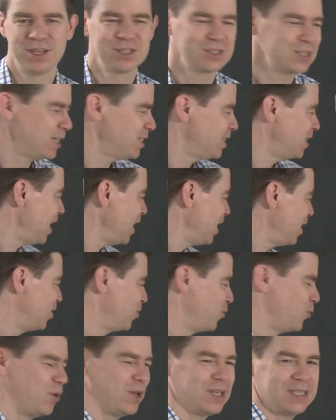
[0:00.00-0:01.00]
So let's take you
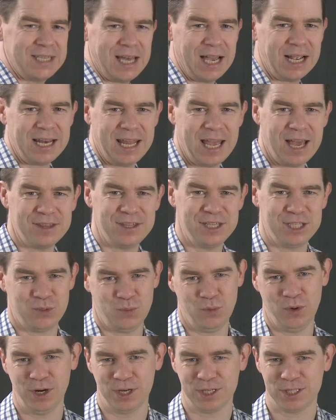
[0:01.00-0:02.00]
through exactly how
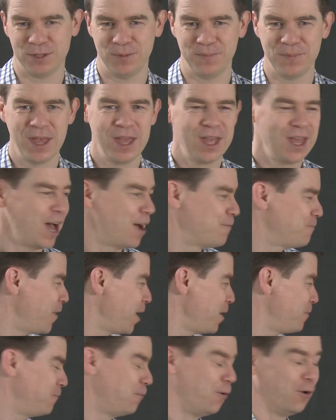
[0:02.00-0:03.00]
this works. So I'm
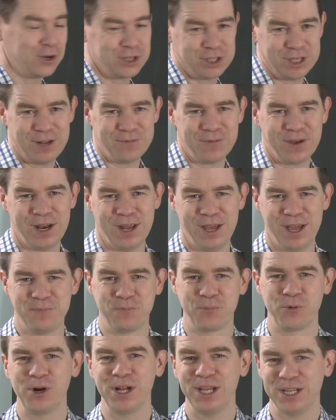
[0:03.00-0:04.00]
very fortunate, I've got a
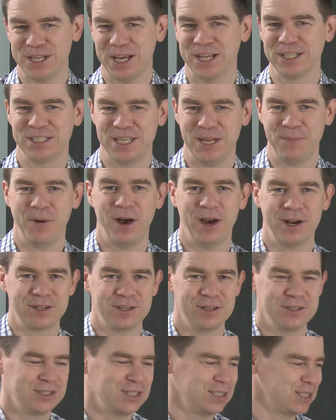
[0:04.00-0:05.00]
brilliant honesty
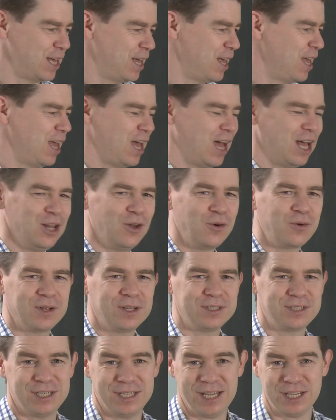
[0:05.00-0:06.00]
partner. She's
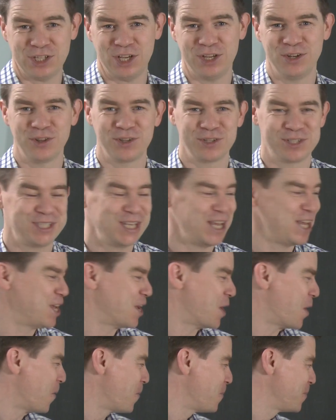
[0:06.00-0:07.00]
she's actually another
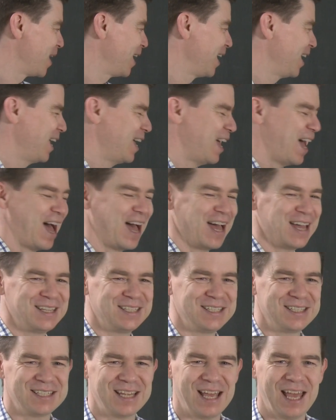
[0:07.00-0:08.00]
CEO,
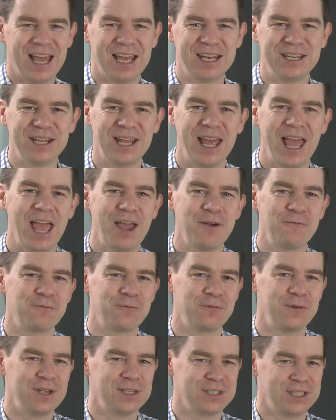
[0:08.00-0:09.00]
and
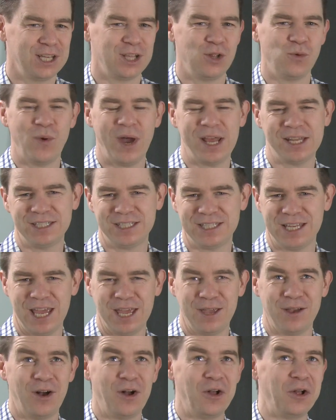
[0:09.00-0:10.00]
every single
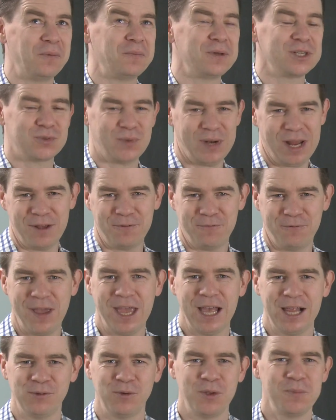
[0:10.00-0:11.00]
Wednesday, almost without
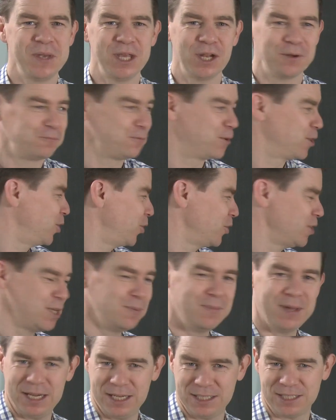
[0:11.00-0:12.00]
fail, we meet up for
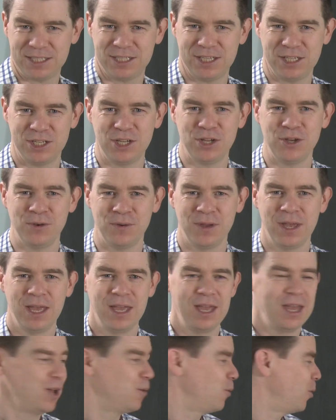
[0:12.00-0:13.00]
30 minutes to do
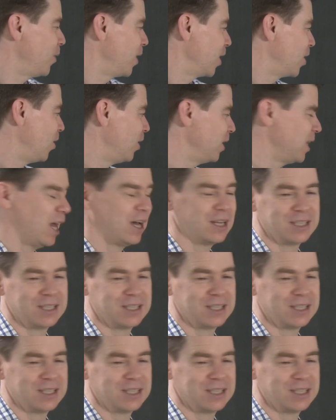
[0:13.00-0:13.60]
what I call the